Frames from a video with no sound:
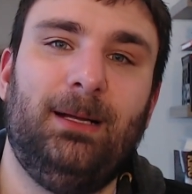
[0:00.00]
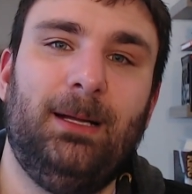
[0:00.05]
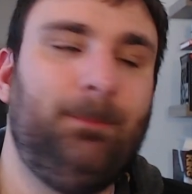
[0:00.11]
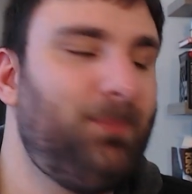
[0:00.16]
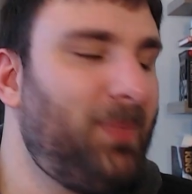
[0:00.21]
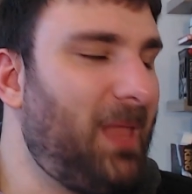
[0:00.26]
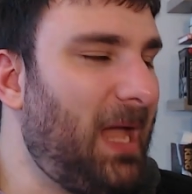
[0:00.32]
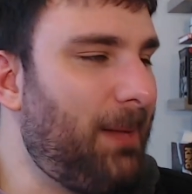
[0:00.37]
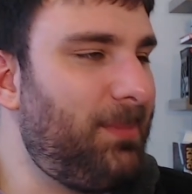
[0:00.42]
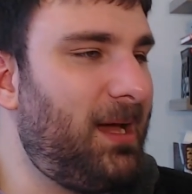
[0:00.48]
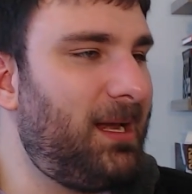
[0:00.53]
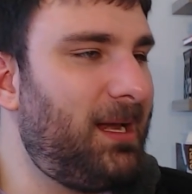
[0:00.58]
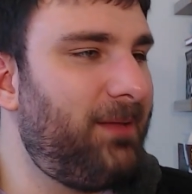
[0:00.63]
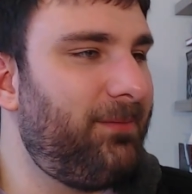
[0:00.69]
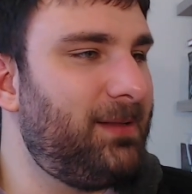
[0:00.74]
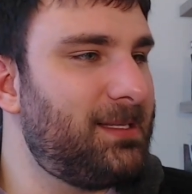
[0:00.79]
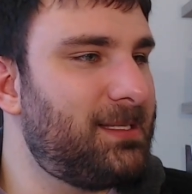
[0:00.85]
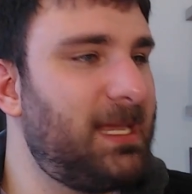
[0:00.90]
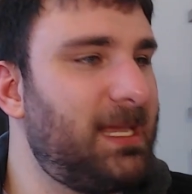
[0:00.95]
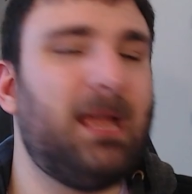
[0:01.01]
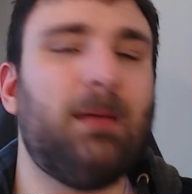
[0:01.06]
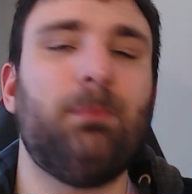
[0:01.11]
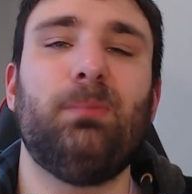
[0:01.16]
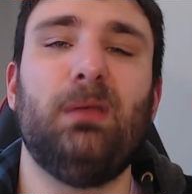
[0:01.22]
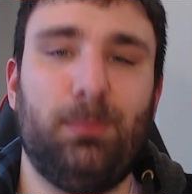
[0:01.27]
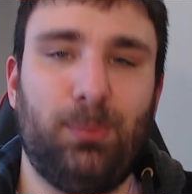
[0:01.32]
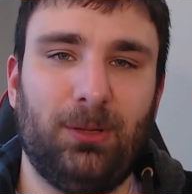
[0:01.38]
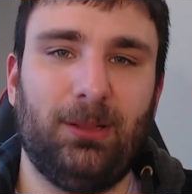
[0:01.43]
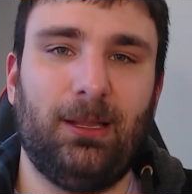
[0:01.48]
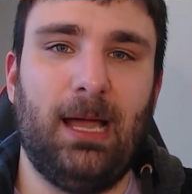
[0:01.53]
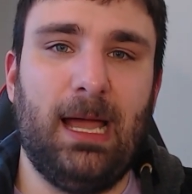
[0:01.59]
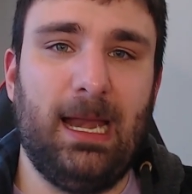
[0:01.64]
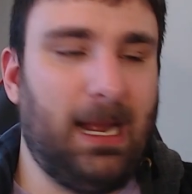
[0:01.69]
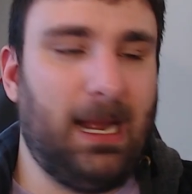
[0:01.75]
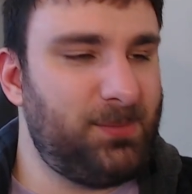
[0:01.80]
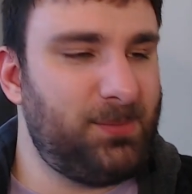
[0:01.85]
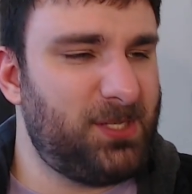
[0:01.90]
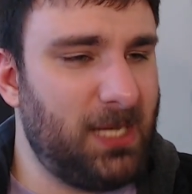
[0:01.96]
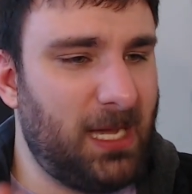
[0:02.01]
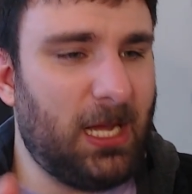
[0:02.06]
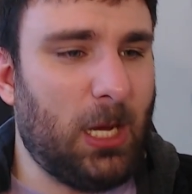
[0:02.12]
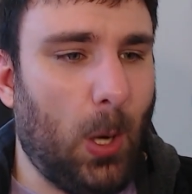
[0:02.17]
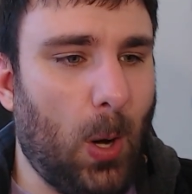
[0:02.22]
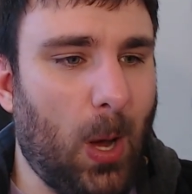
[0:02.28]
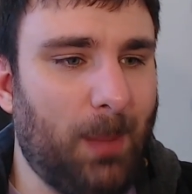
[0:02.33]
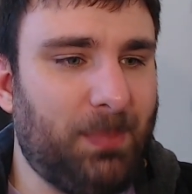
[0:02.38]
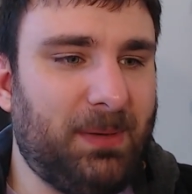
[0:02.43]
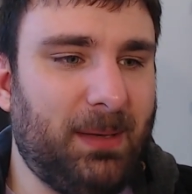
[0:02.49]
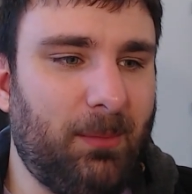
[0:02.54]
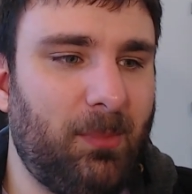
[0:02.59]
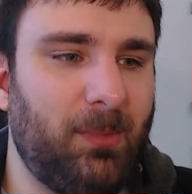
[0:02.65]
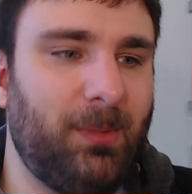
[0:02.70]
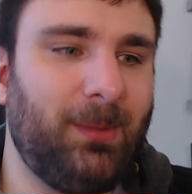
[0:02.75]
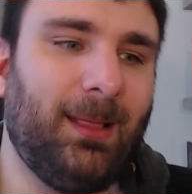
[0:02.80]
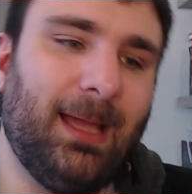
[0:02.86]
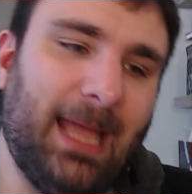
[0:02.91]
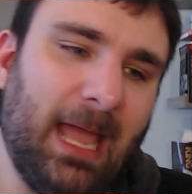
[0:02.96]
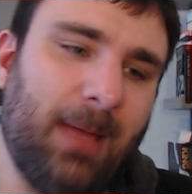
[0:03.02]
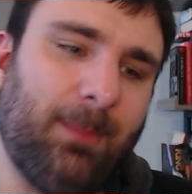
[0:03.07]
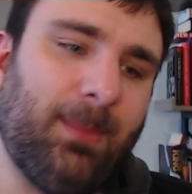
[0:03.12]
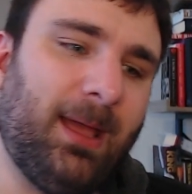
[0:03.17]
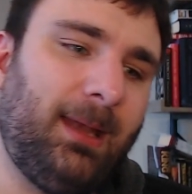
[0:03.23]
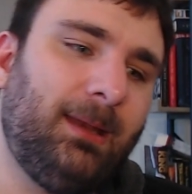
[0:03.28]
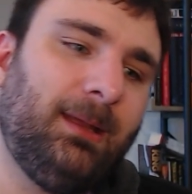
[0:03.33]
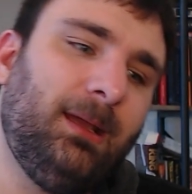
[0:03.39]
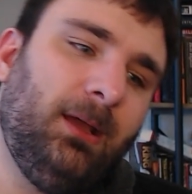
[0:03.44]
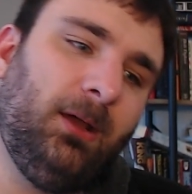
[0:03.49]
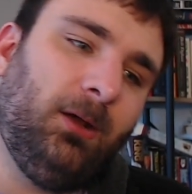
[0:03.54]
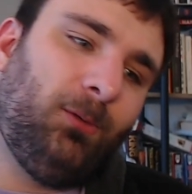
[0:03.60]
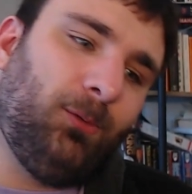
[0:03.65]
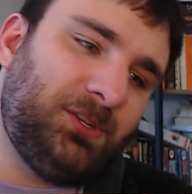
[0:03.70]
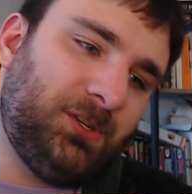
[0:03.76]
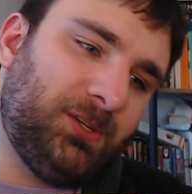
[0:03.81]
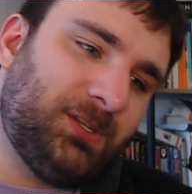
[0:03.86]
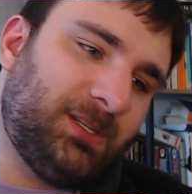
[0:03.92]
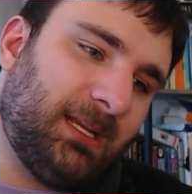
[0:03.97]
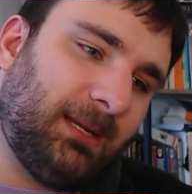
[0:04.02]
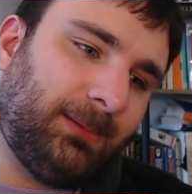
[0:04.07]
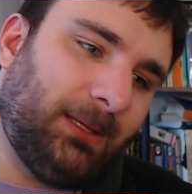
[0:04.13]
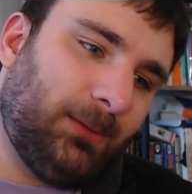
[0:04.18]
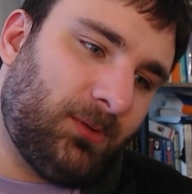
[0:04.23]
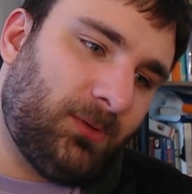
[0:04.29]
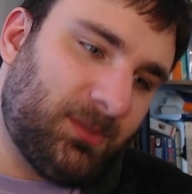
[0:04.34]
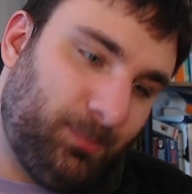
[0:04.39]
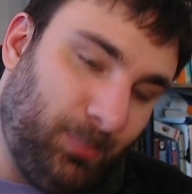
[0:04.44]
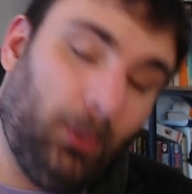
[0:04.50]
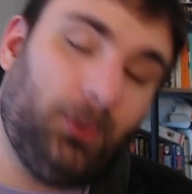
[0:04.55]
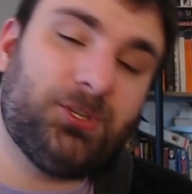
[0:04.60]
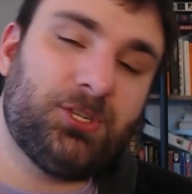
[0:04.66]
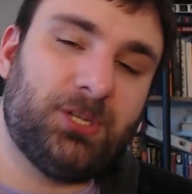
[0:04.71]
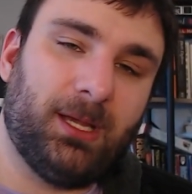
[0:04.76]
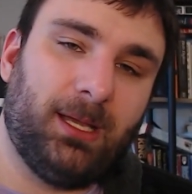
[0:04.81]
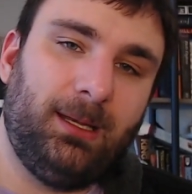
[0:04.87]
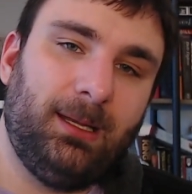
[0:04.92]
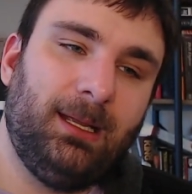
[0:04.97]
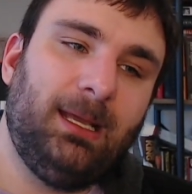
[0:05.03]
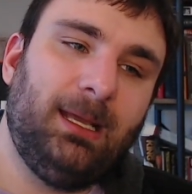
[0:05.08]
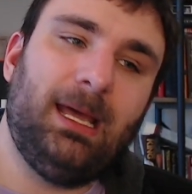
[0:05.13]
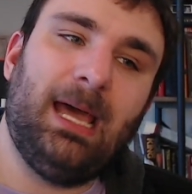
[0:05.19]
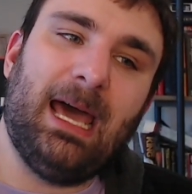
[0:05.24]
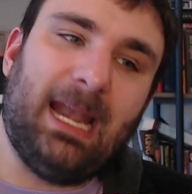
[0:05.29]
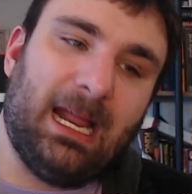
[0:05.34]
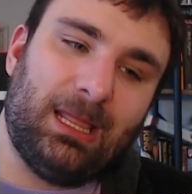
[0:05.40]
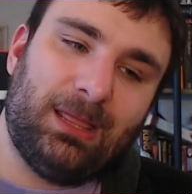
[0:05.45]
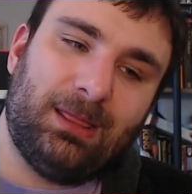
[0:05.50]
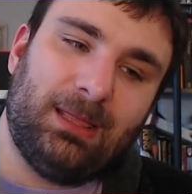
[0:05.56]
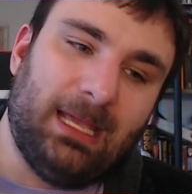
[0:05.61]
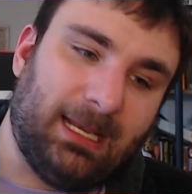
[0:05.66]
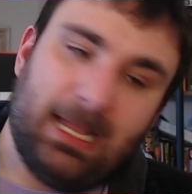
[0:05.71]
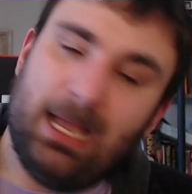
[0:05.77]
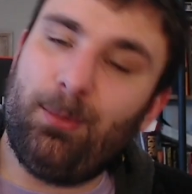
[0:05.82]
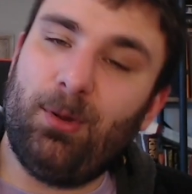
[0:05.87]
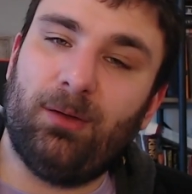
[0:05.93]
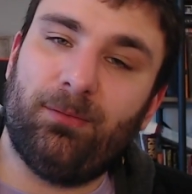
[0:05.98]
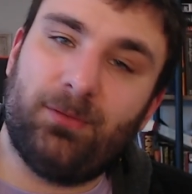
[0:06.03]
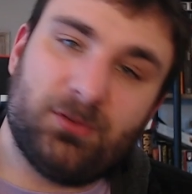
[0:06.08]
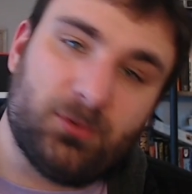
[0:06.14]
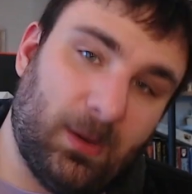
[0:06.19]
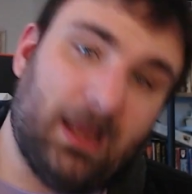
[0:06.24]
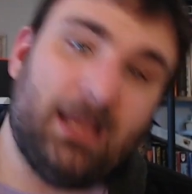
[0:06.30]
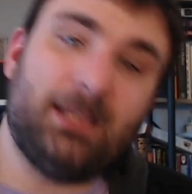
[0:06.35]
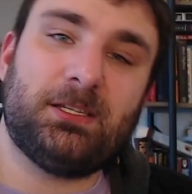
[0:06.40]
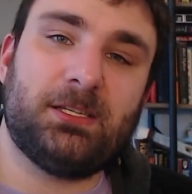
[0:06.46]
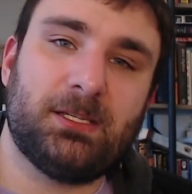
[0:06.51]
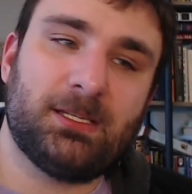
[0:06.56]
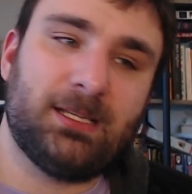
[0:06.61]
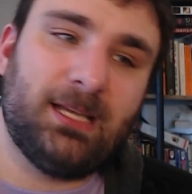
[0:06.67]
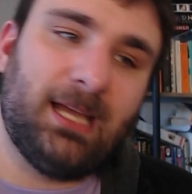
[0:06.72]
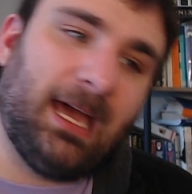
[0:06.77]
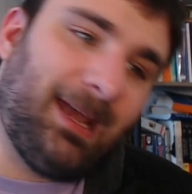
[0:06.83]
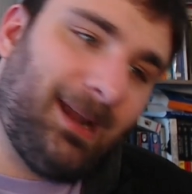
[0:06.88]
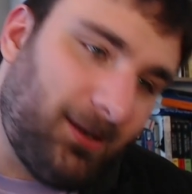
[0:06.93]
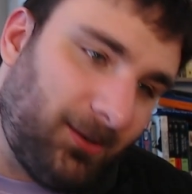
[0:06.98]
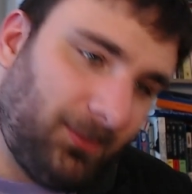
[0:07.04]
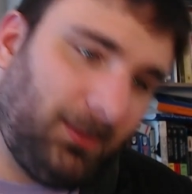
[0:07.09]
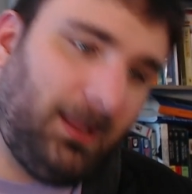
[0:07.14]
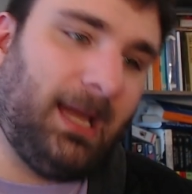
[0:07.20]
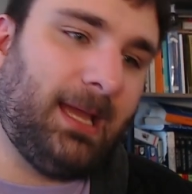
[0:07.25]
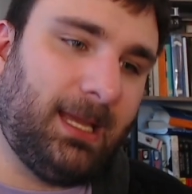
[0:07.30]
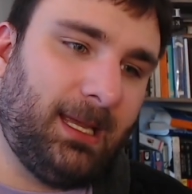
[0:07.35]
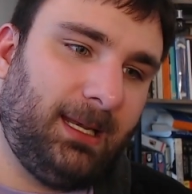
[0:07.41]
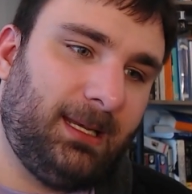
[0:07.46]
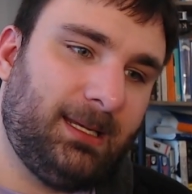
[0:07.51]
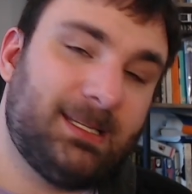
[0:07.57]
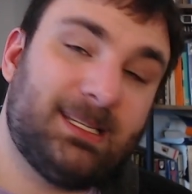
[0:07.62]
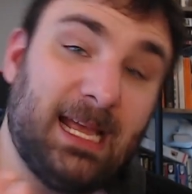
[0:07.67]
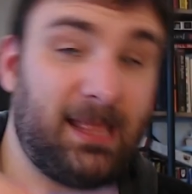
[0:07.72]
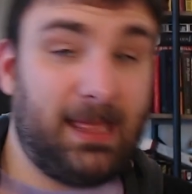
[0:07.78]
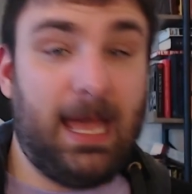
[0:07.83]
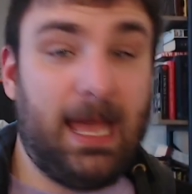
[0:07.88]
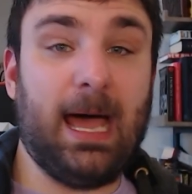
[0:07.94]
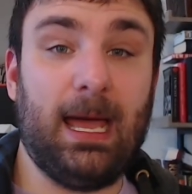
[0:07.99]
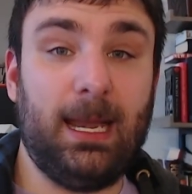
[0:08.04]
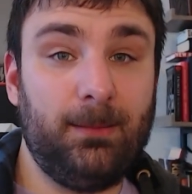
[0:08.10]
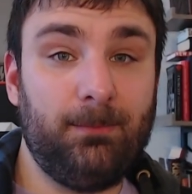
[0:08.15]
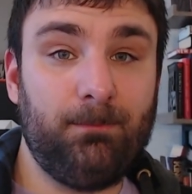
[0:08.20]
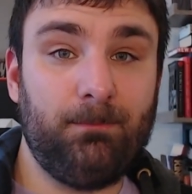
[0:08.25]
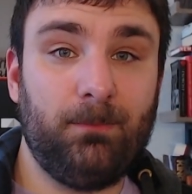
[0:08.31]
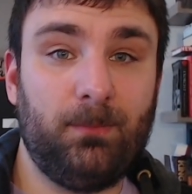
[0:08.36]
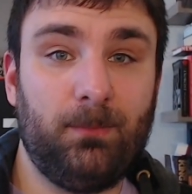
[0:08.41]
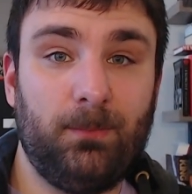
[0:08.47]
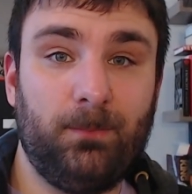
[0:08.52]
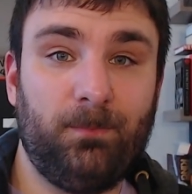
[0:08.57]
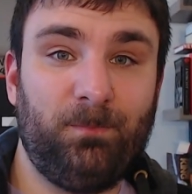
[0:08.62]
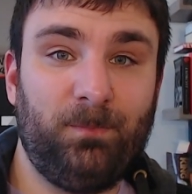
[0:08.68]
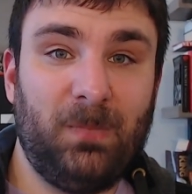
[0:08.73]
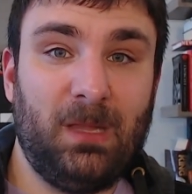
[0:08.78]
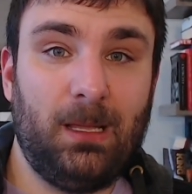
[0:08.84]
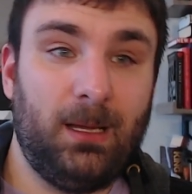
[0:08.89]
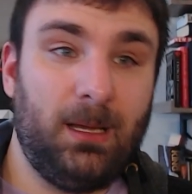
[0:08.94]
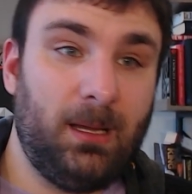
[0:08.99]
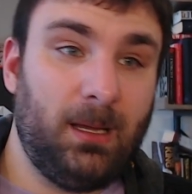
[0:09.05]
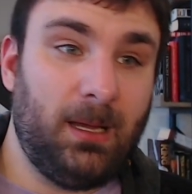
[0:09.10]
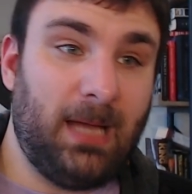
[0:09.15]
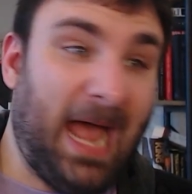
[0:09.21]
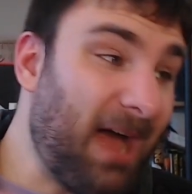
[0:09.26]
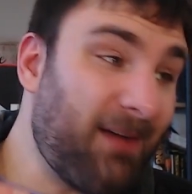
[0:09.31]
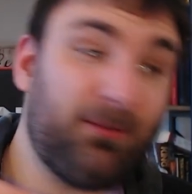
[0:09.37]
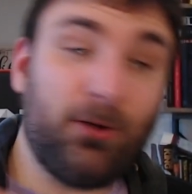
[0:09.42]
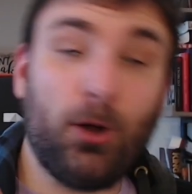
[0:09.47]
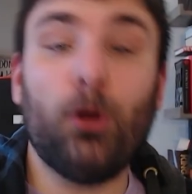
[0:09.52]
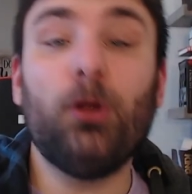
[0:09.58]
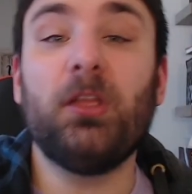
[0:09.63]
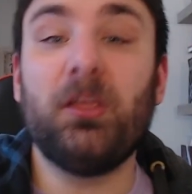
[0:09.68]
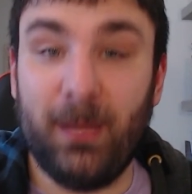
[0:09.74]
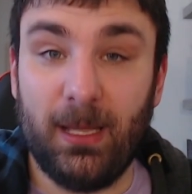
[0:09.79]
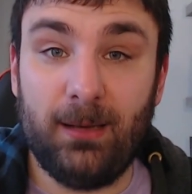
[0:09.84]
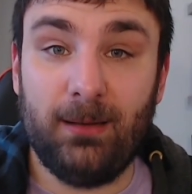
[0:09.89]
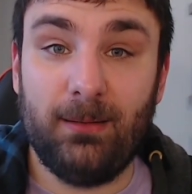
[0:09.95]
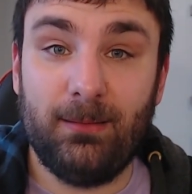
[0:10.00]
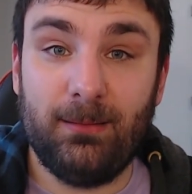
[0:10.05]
I'm not even saying be polite. I'm saying go up to them and be like, hey, man, what you said up there was bullshit, and it came off as racist, and I don't like it. Say that. Have an argument.